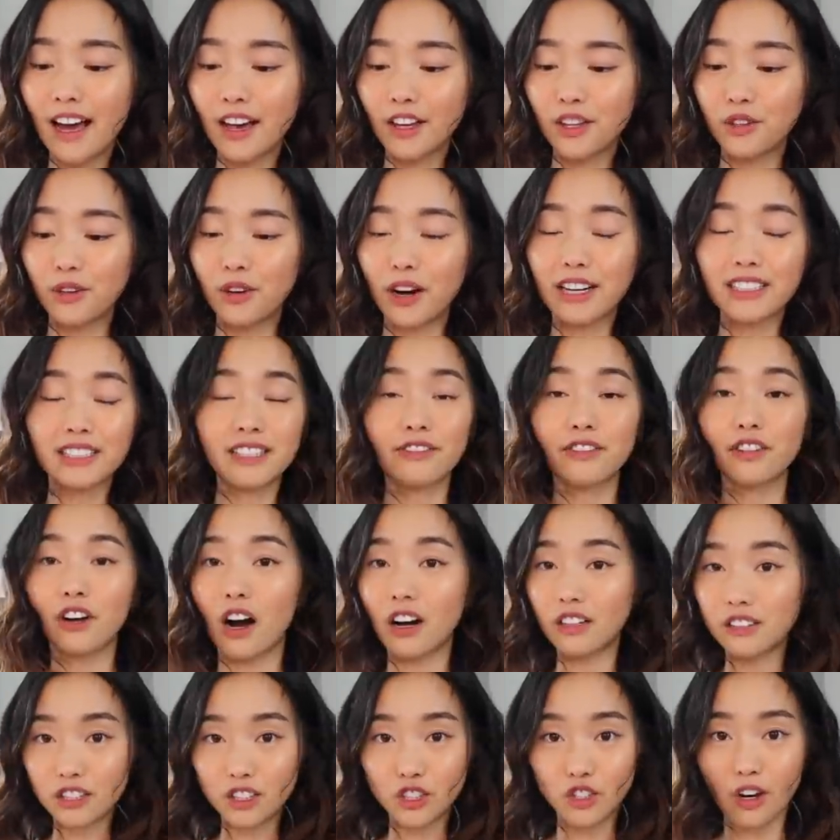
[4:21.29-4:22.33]
You guys have
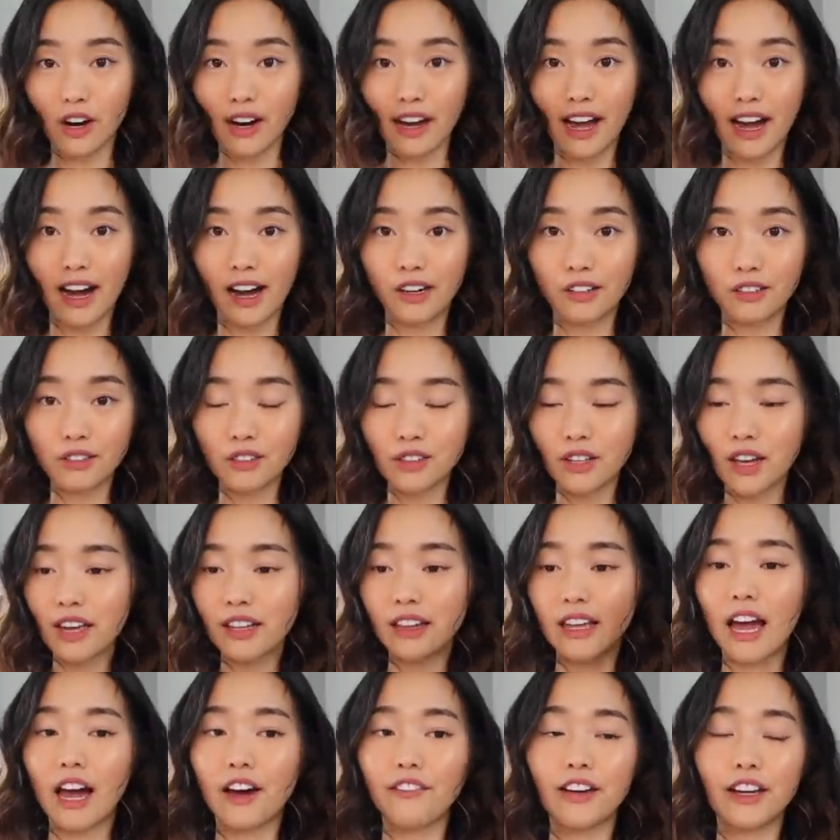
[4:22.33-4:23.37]
got to try Haus.
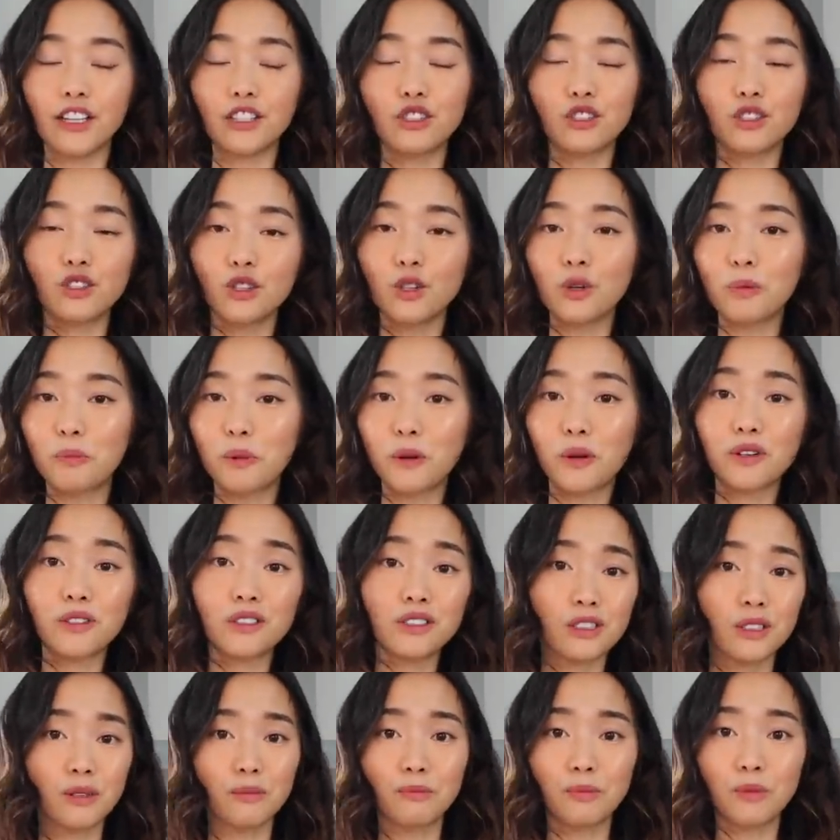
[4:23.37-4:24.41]
They have a super
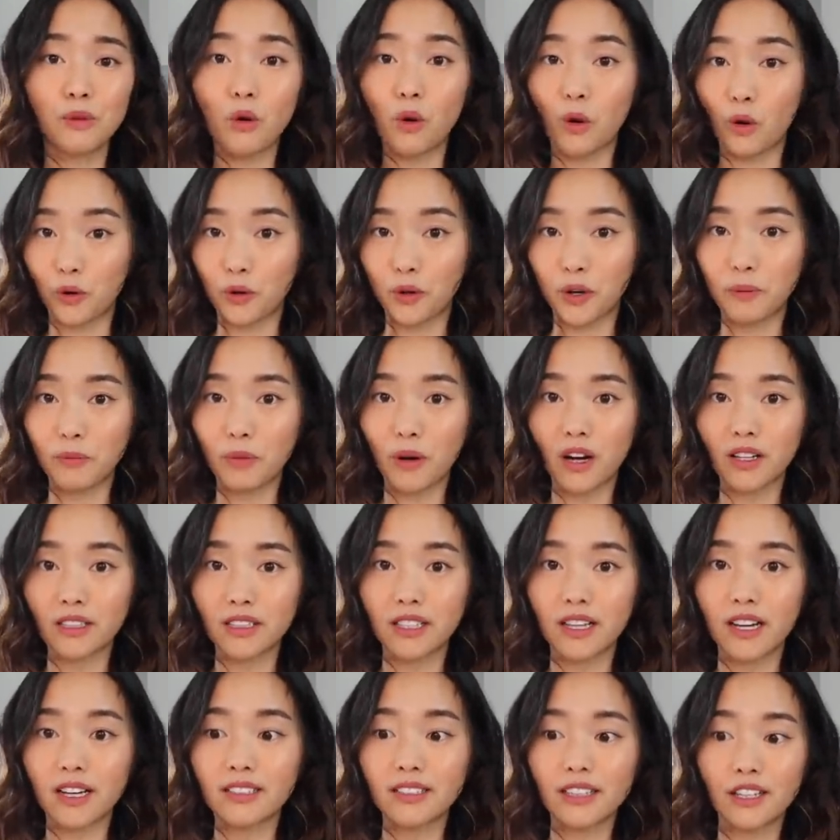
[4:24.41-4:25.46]
simple ordering
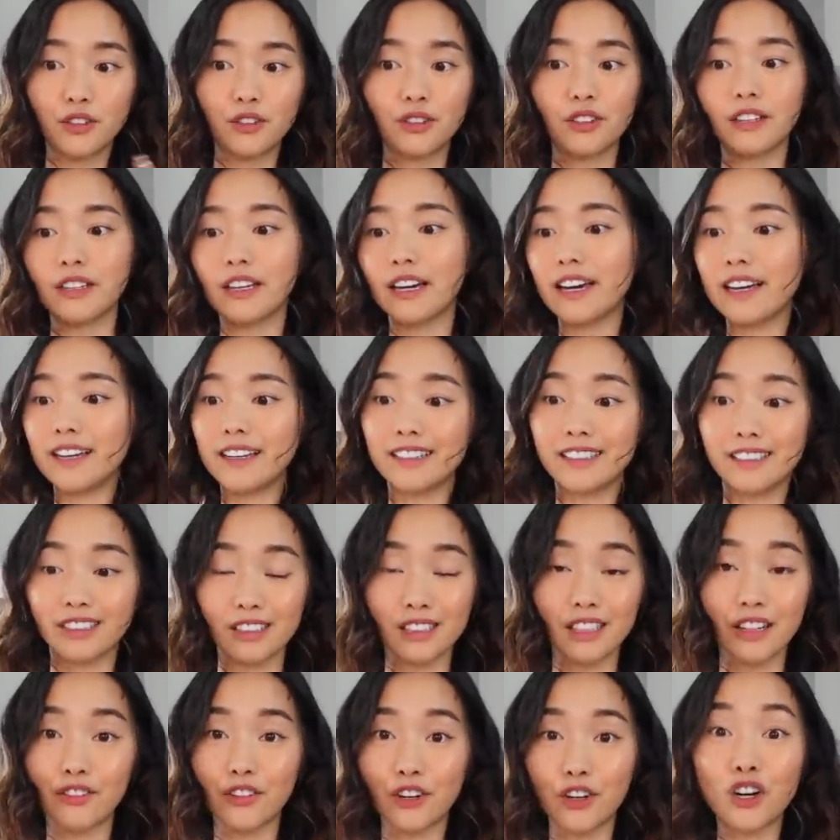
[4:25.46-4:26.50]
process and you can get it
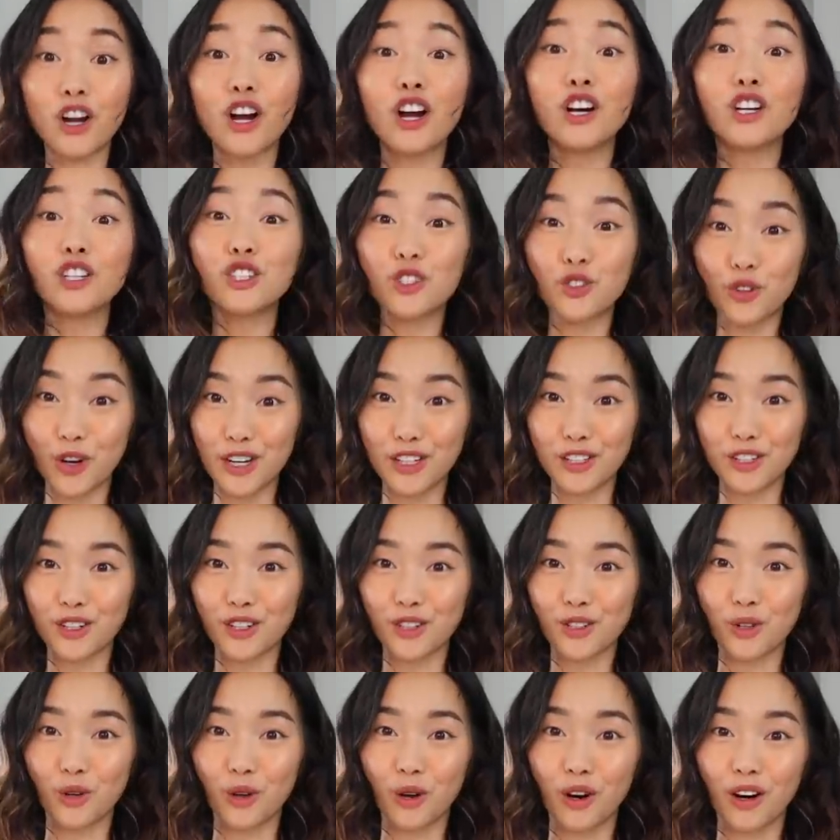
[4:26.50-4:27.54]
delivered straight to
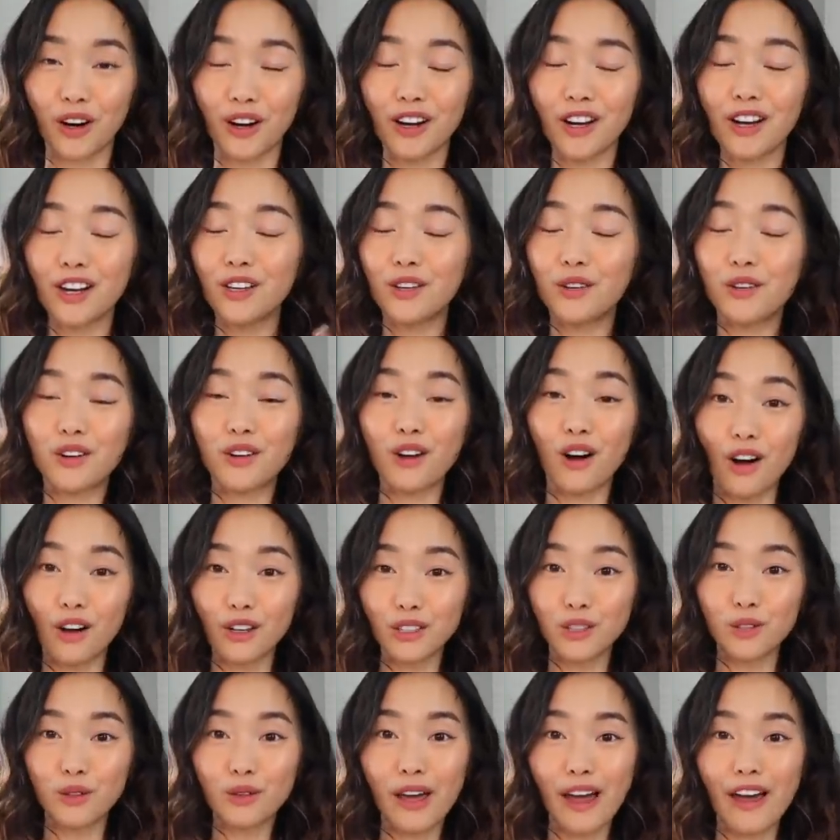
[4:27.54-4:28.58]
your door. You can
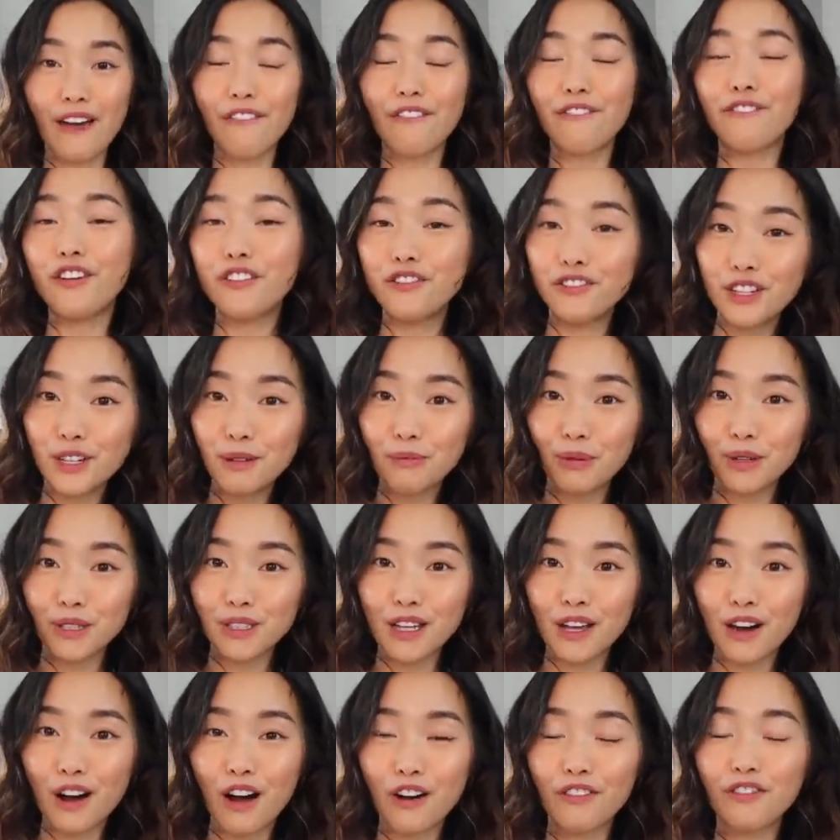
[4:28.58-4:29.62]
also get
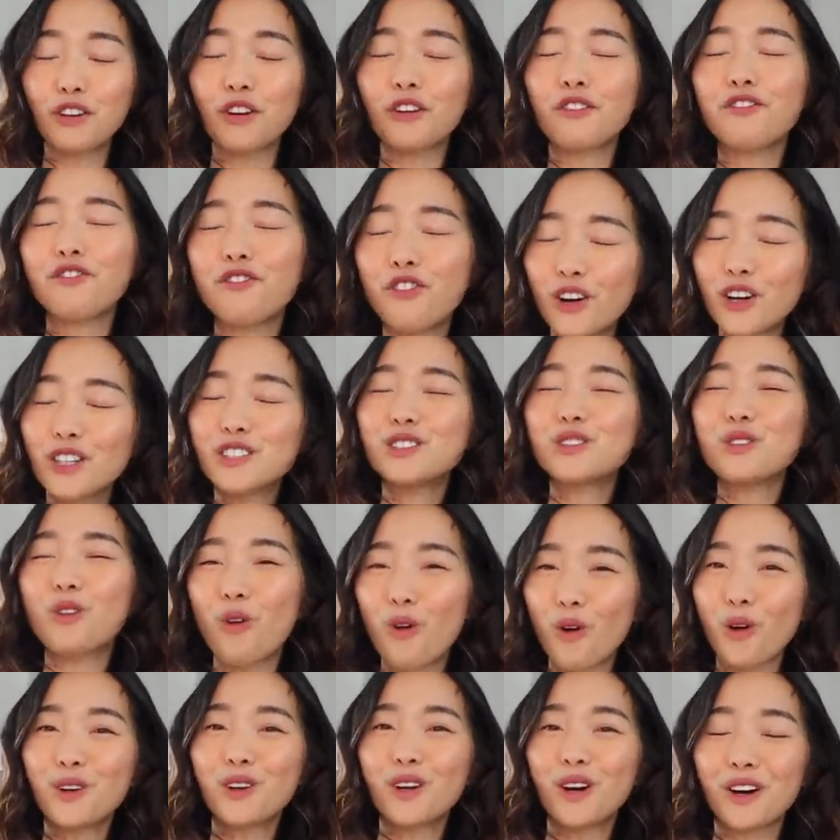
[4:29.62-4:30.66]
15% off your first
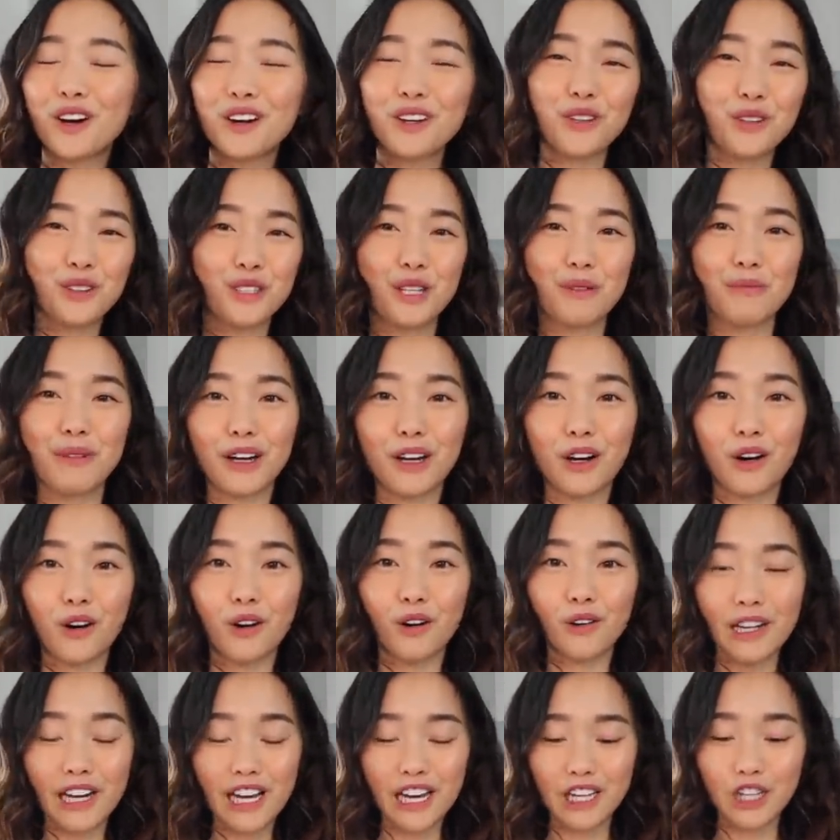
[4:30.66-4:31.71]
order using my
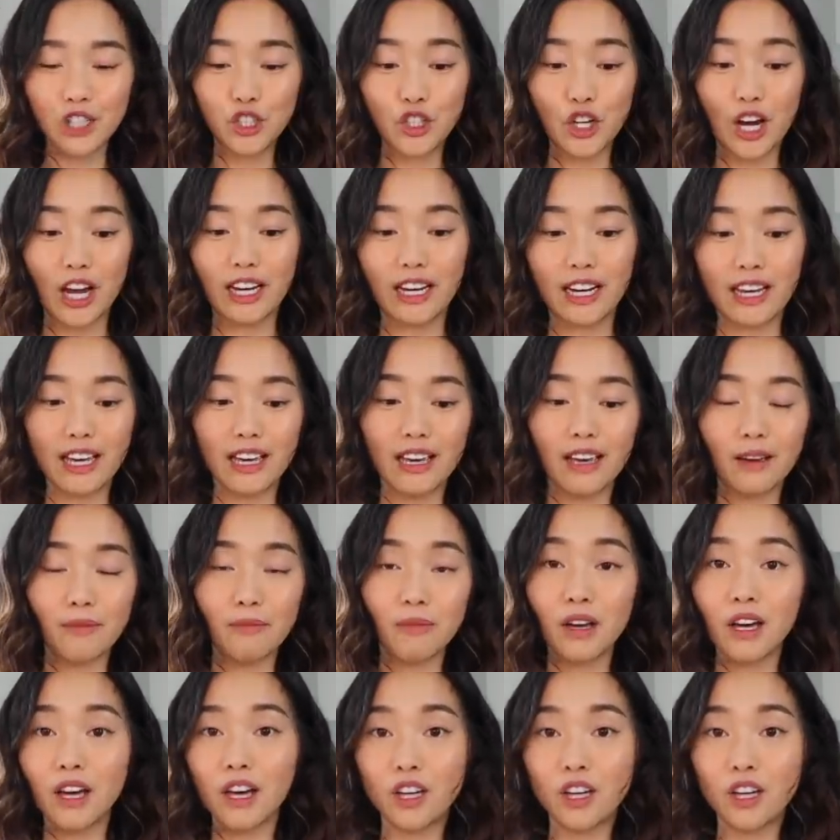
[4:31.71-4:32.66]
code JENNIM.